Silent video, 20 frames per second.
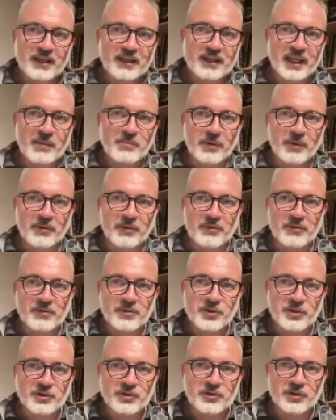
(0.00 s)
keep on
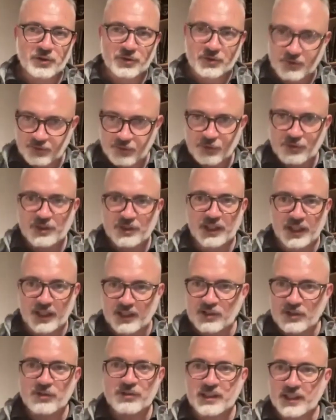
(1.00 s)
just nosing
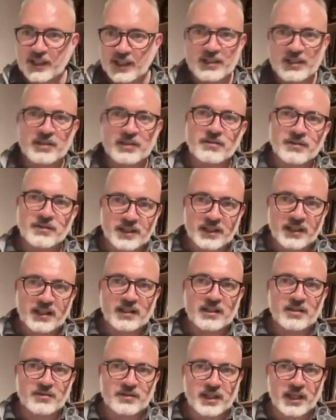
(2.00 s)

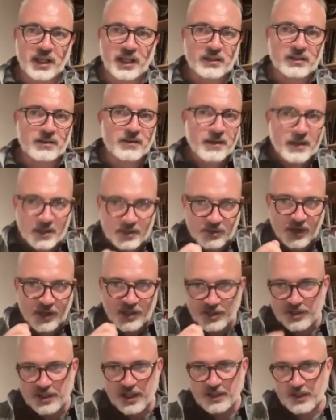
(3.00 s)
it. So I
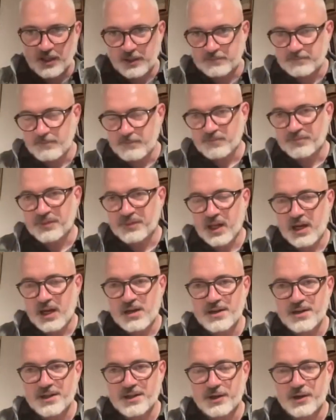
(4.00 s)
just had a
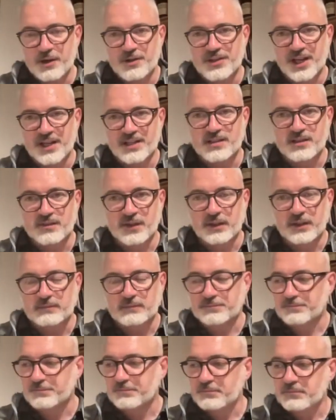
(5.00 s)
taste of it,
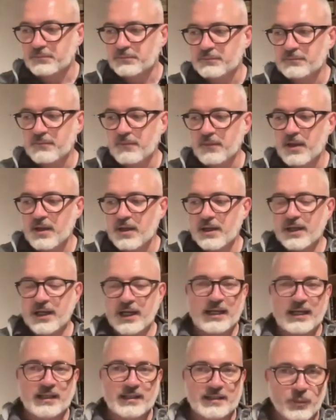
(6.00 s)

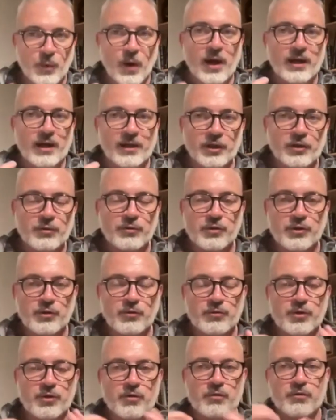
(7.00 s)
and it's where
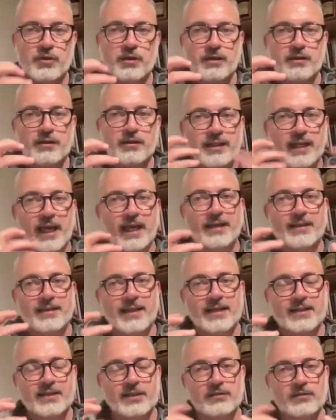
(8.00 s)
you get
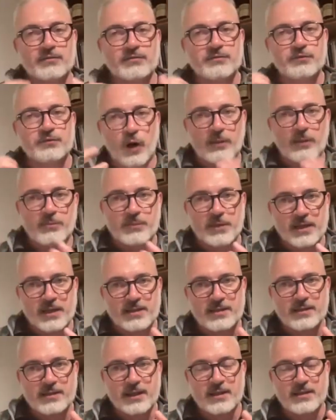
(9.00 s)
that sort of
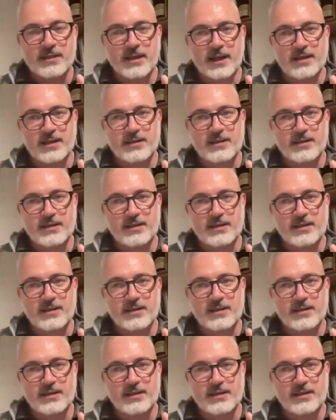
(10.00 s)
ripeness and